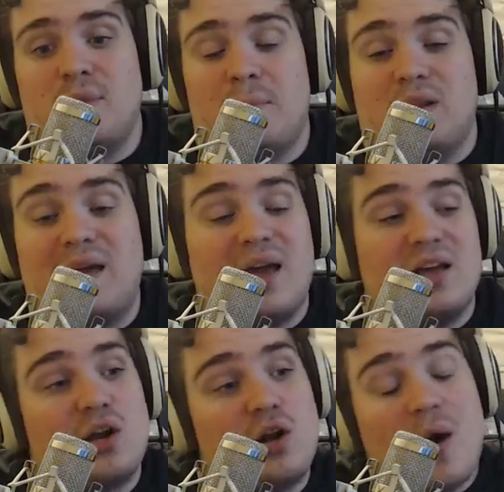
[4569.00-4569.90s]
But like I
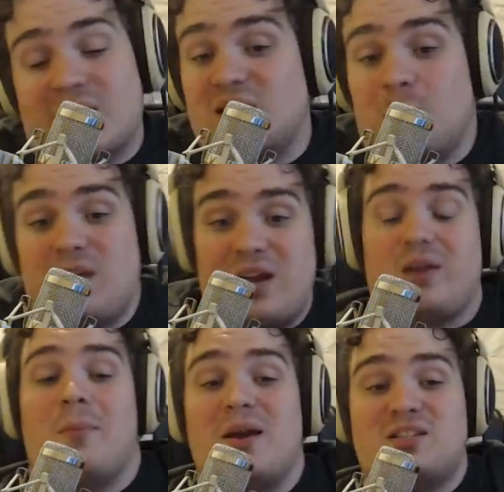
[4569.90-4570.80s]
said, no, because at the beginning,
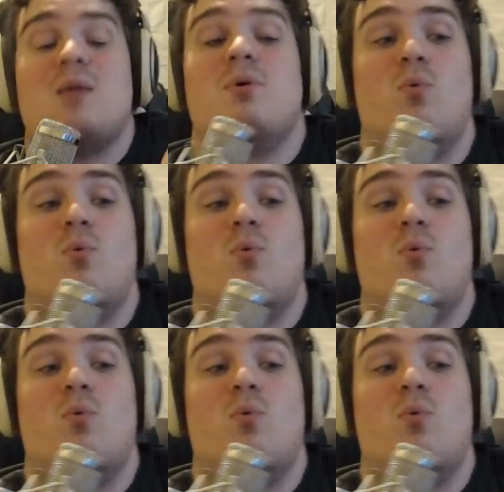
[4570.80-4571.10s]
my statement